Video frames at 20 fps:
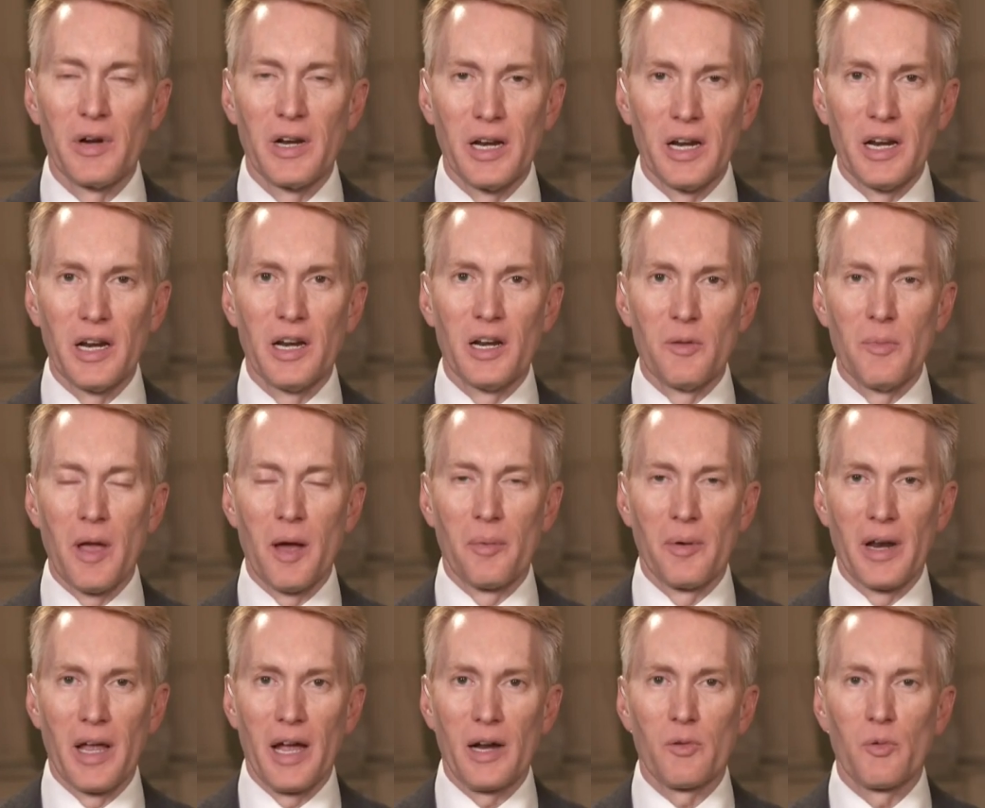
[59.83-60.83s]
when he needed to be
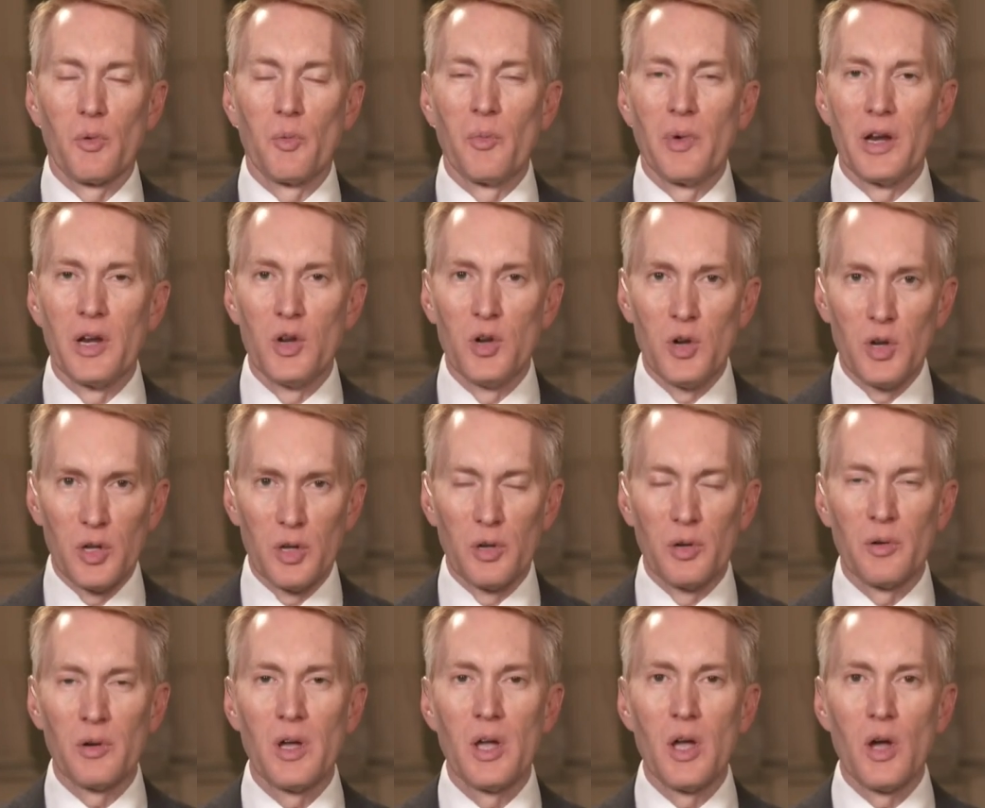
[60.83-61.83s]
able to act, when we
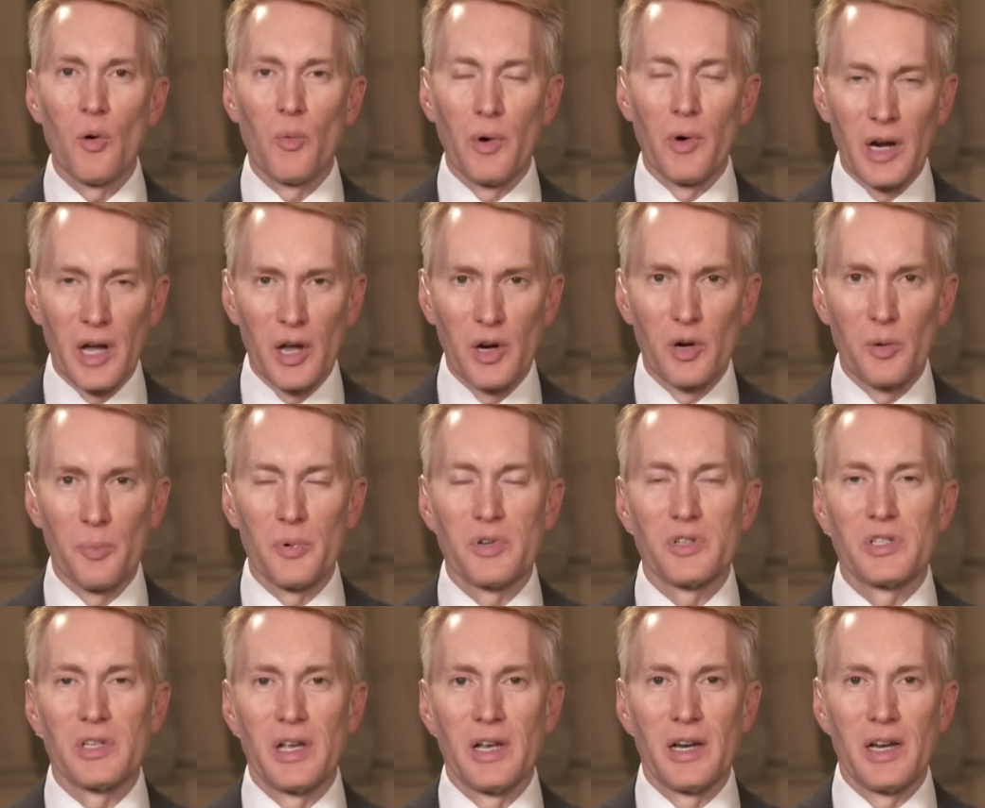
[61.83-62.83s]
knew
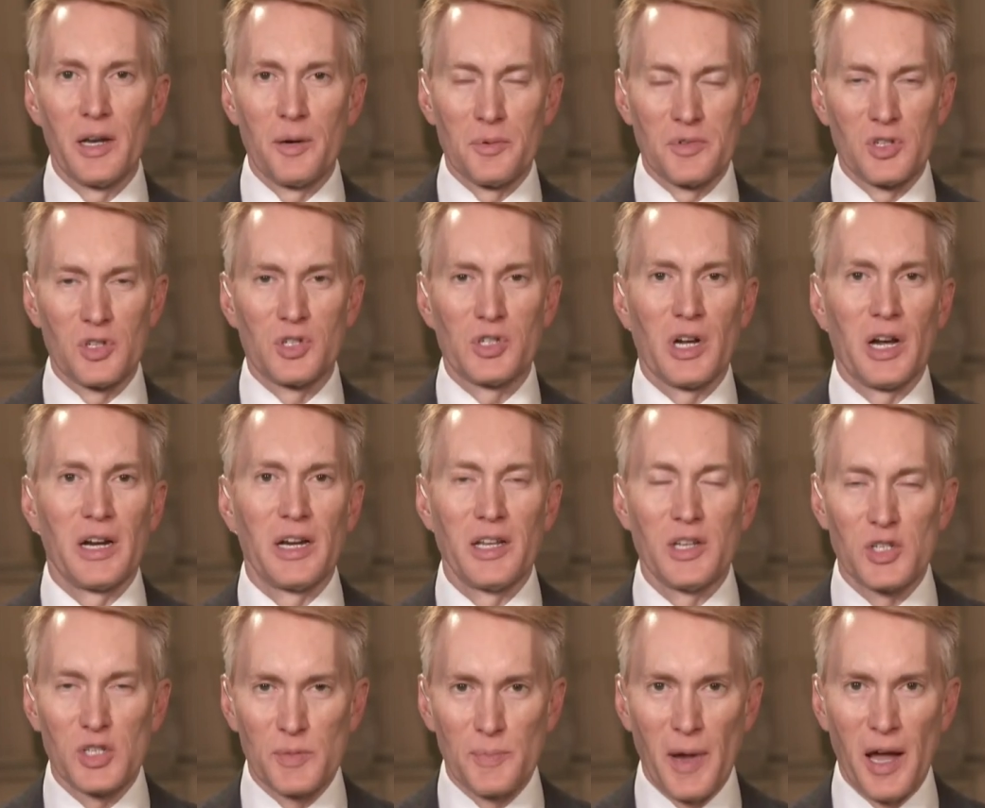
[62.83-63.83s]
100% it was a
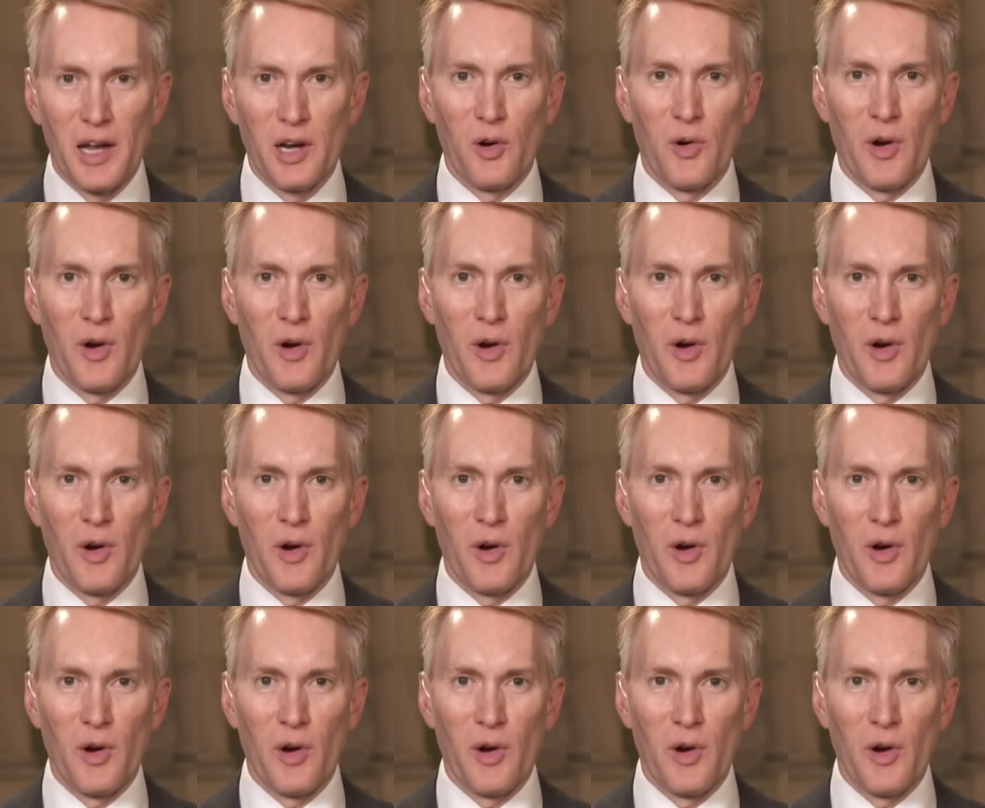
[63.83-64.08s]
Chinese spy